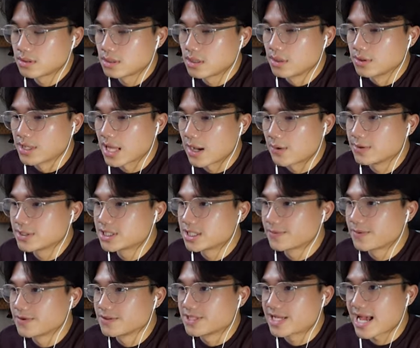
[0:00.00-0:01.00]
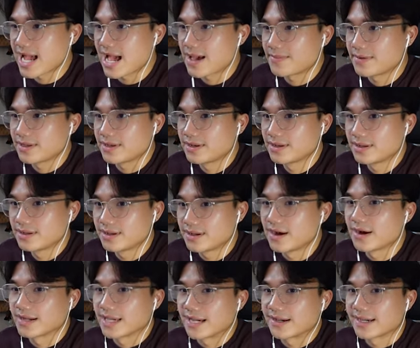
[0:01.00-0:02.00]
Oh, that was supposed to happen.
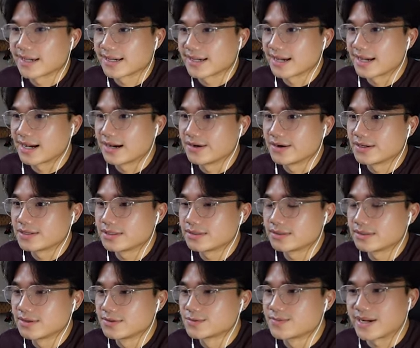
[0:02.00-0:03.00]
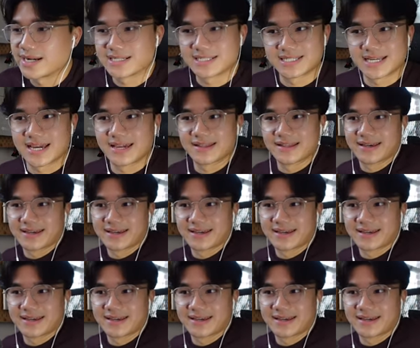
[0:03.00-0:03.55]
Okay, okay, okay. I, I, I was about to say,